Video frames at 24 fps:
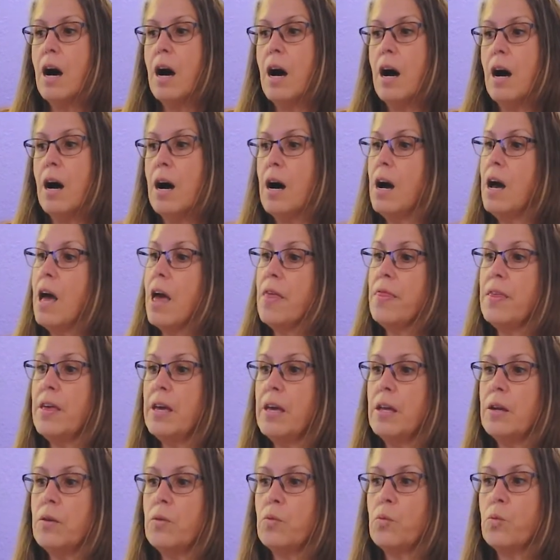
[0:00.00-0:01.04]
And
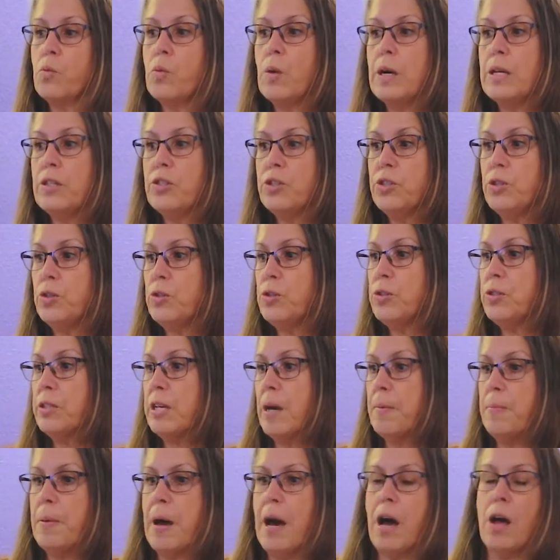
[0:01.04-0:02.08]
then once you
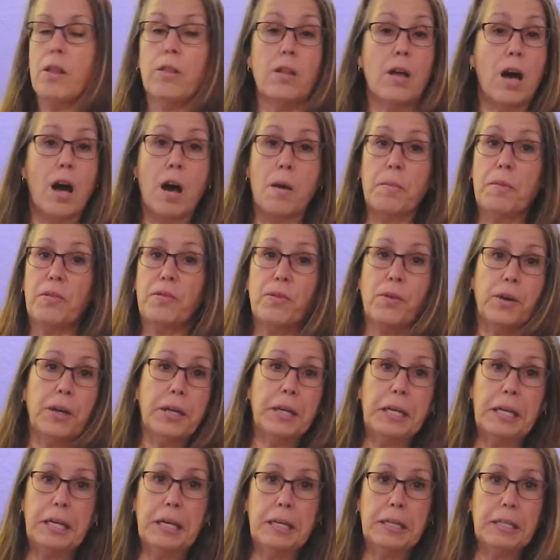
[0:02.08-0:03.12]
step out, long before you
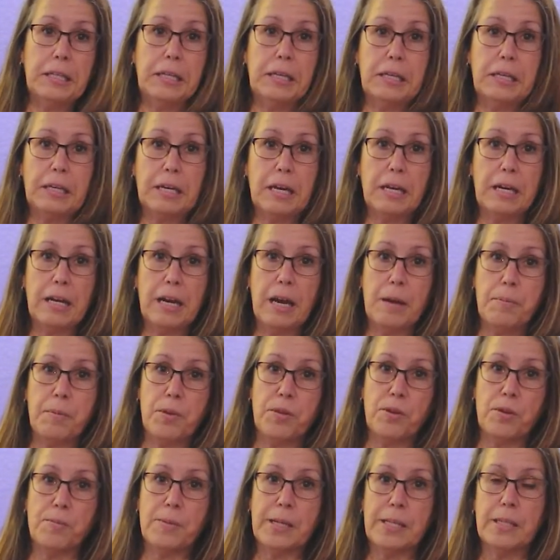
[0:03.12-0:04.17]
get into any kind of
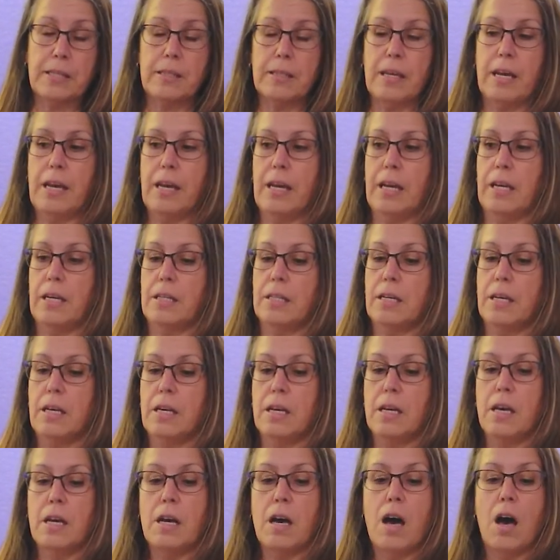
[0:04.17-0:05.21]
hypothermic state,
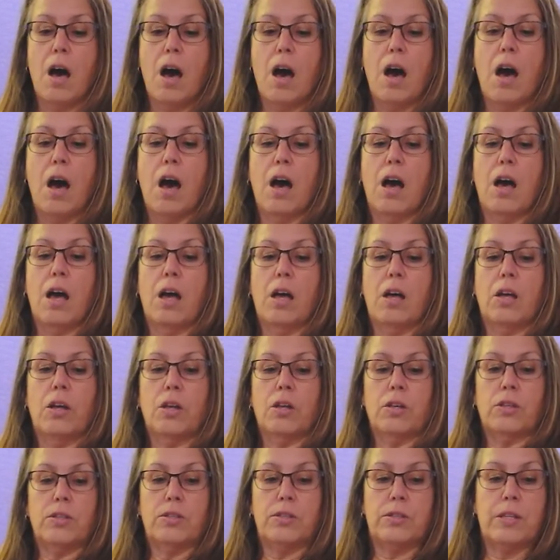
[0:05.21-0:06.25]

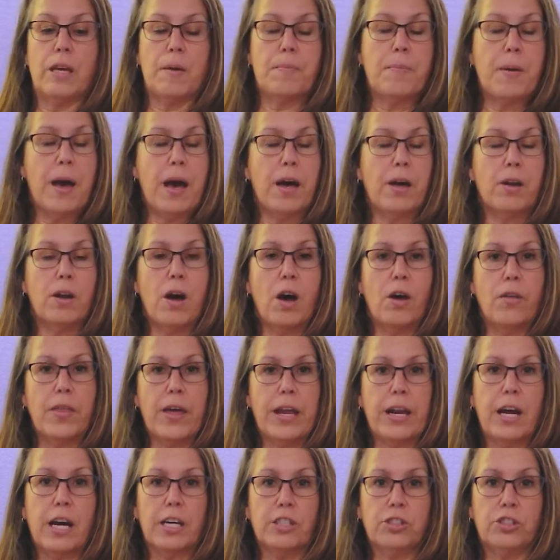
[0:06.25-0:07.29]
you step out, all
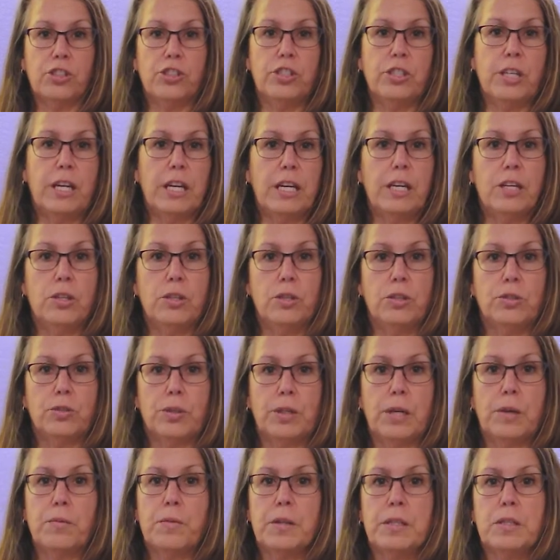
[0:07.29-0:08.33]
that oxygenated,
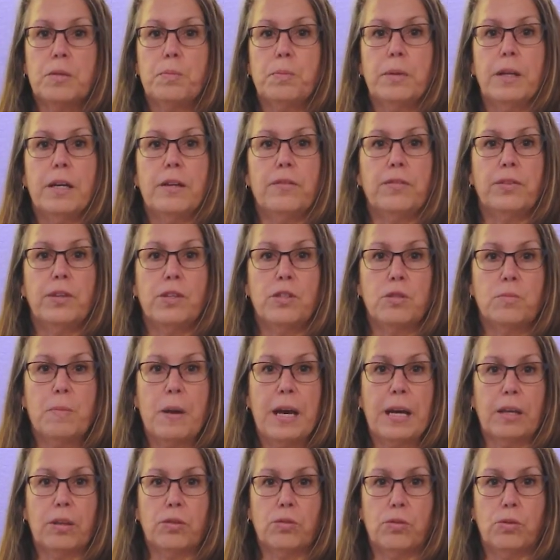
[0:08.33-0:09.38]
nutrient-enriched blood flows
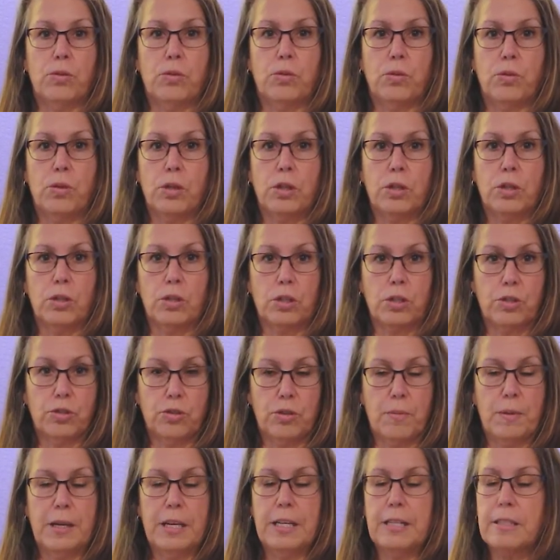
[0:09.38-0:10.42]
back through your
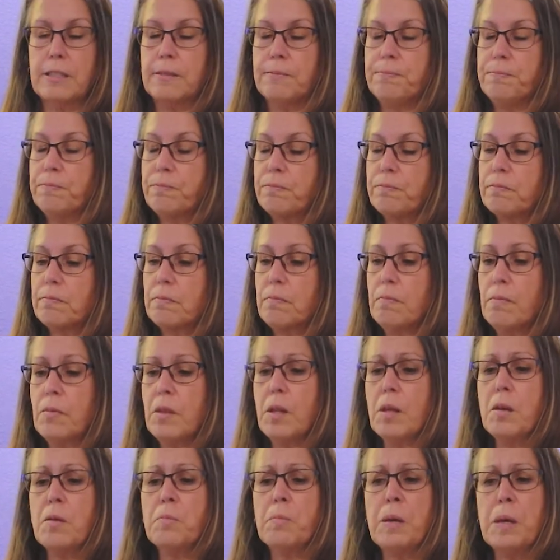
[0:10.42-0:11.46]
extremities.
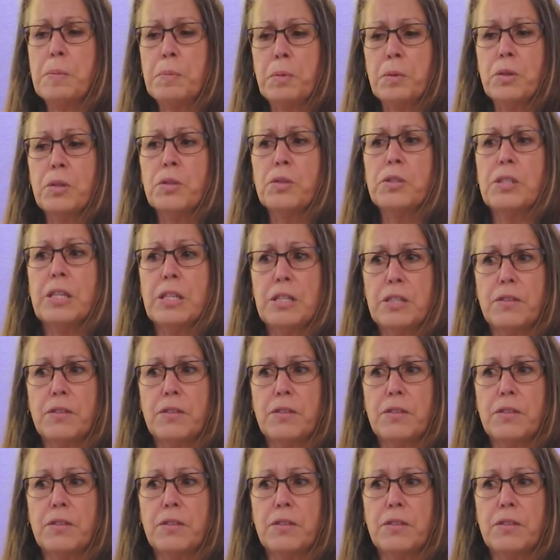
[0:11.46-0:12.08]
People tend